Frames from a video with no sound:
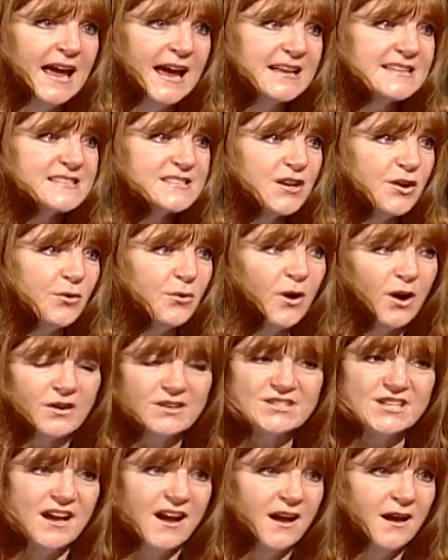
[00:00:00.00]
And so our
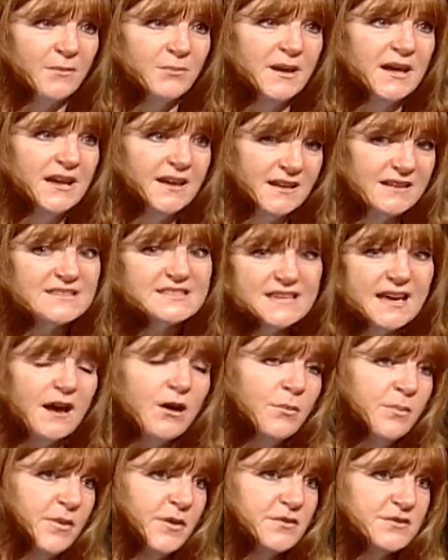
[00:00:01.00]
job is to
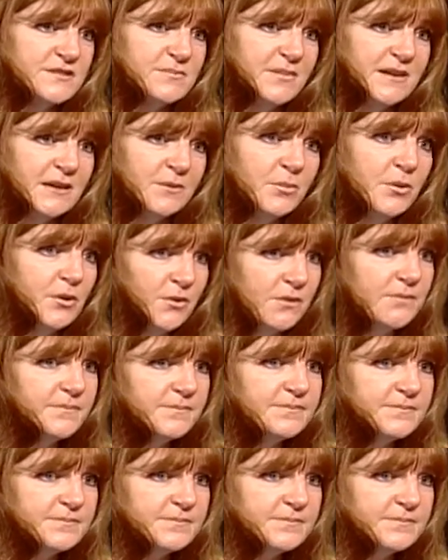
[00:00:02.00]
help those people.